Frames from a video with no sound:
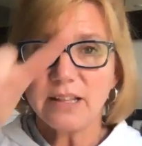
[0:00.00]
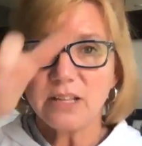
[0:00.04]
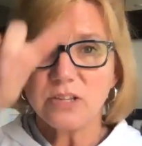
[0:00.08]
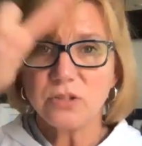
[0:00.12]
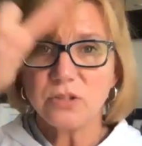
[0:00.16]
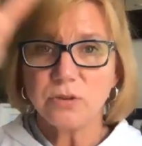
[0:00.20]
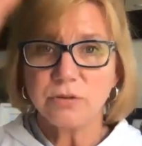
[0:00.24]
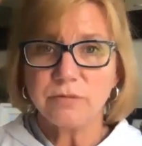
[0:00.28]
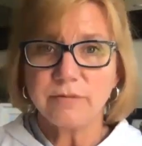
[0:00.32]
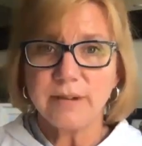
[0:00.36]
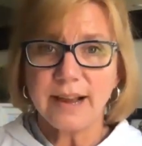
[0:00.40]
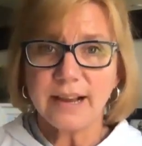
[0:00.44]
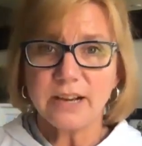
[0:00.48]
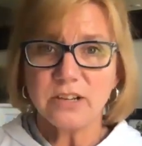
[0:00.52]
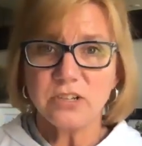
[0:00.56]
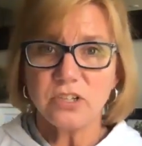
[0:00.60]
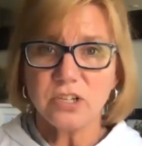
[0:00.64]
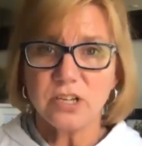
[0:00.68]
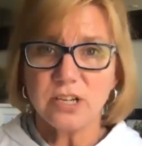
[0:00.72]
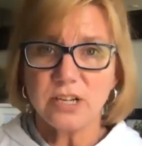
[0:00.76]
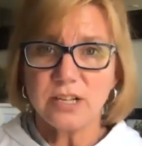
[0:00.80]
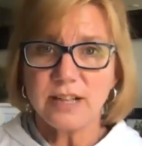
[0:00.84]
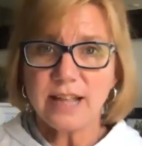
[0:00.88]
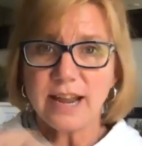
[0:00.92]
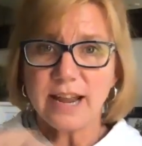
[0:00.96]
the
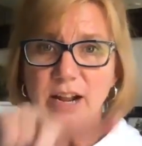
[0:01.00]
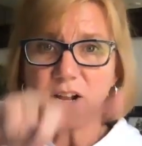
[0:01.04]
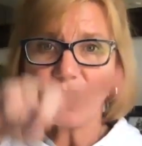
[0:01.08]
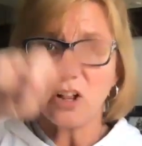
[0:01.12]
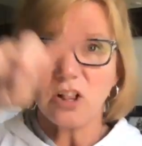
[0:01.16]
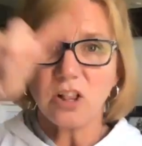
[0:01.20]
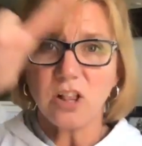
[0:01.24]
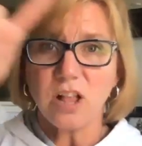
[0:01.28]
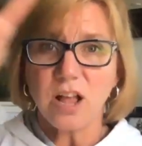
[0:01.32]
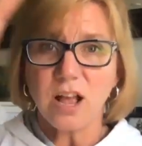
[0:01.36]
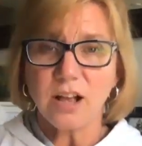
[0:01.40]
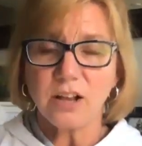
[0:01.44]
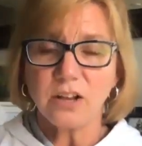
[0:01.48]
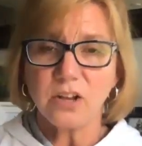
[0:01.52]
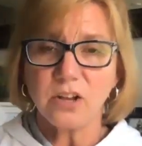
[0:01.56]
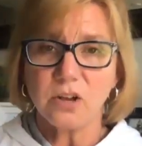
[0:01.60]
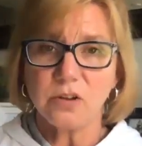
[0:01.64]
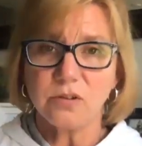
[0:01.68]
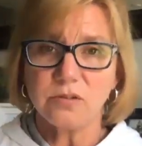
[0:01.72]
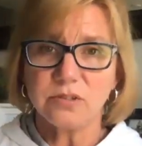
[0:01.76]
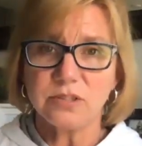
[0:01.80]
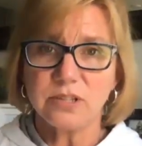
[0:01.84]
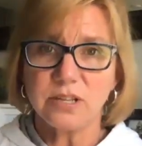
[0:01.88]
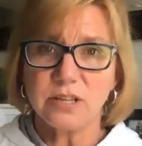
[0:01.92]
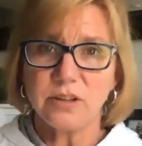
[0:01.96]
direction that a clock
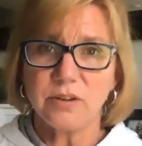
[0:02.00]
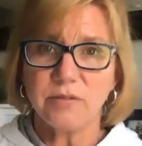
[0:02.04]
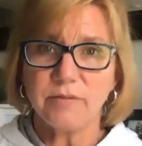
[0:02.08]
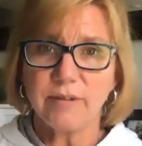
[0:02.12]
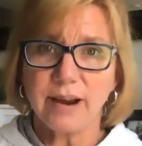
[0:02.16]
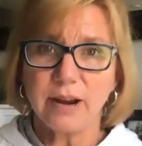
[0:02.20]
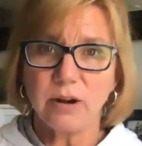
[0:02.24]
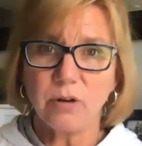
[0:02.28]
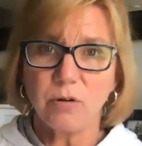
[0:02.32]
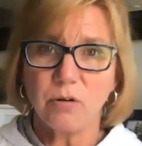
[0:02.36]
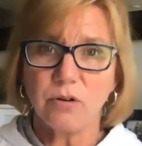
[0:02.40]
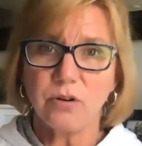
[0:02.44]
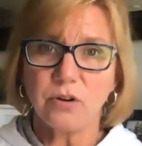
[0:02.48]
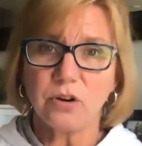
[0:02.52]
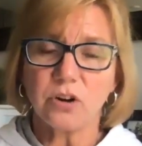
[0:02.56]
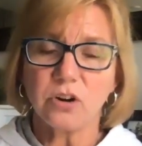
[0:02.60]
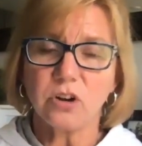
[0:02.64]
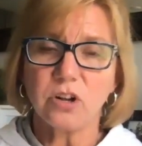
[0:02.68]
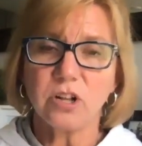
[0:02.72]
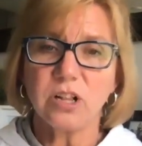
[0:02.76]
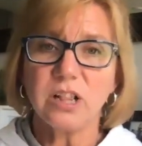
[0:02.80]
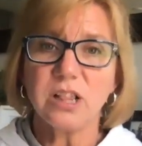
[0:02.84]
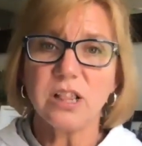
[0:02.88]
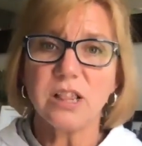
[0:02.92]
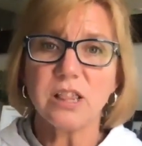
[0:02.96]
goes in the right order.
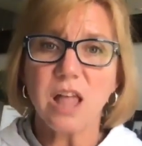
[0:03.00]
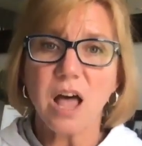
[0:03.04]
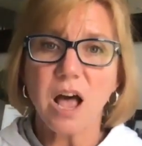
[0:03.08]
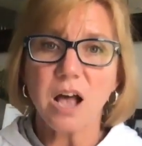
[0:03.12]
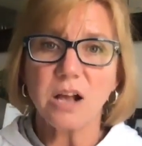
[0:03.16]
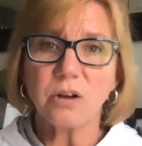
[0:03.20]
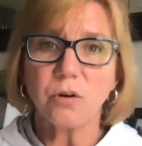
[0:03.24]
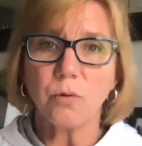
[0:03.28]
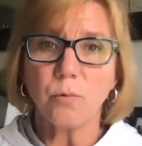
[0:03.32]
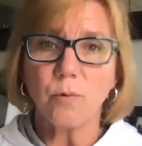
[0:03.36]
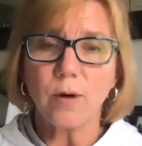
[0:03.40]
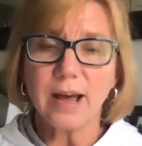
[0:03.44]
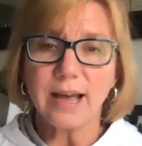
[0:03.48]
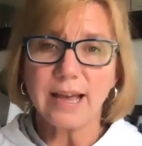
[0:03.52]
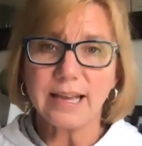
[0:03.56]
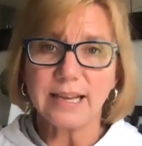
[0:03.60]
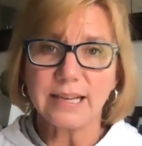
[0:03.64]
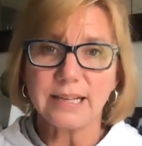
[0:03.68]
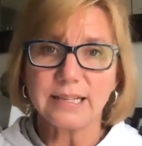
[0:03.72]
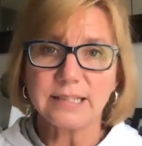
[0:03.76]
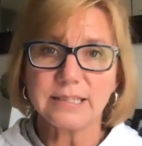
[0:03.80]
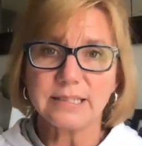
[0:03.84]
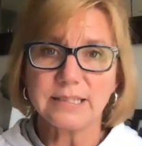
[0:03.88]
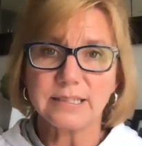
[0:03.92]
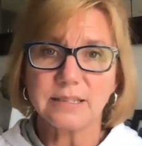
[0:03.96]

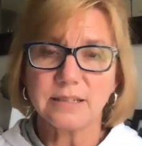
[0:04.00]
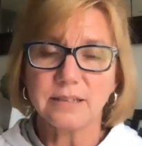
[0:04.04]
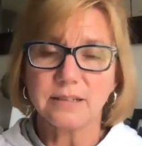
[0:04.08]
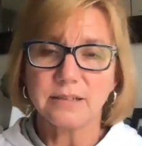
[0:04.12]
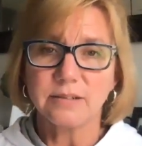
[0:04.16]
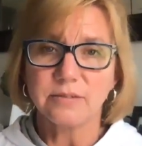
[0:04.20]
Clockwise.